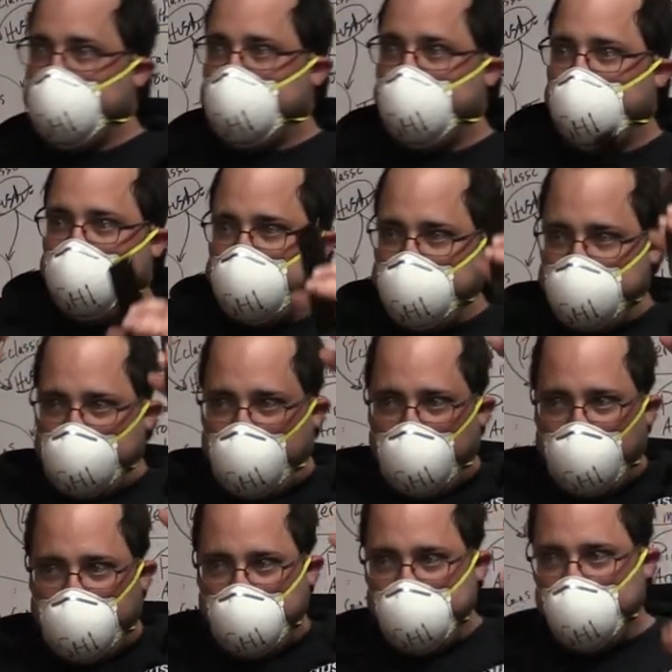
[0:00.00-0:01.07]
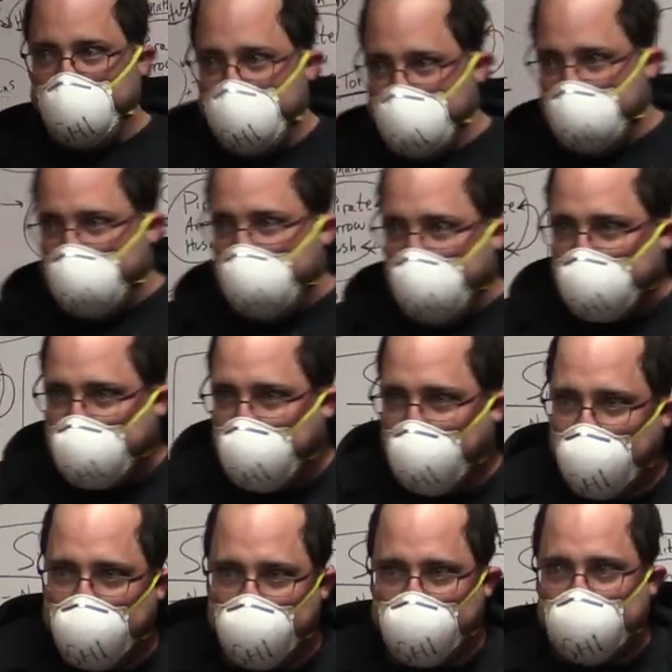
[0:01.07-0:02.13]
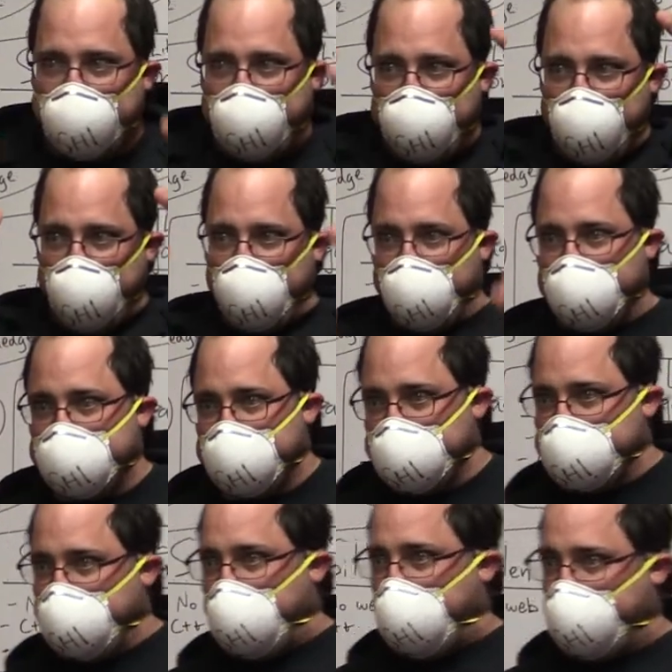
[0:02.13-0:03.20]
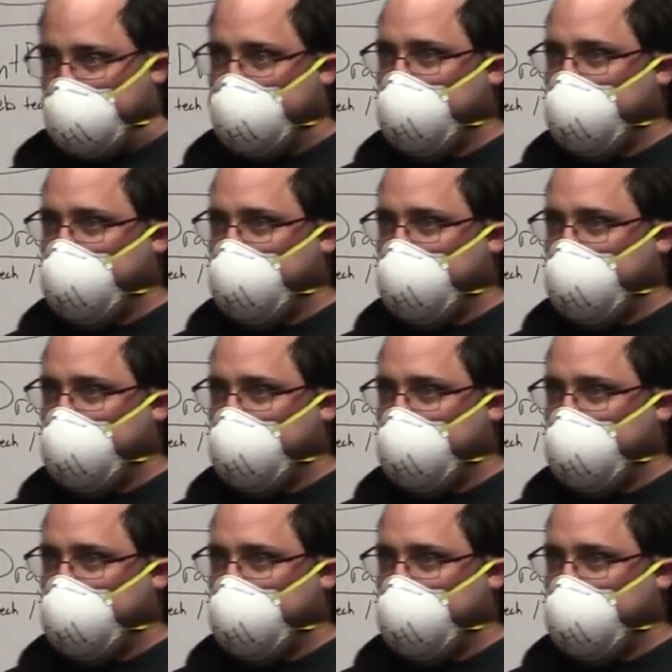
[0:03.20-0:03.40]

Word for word: So this is like kind of from the horse's mouth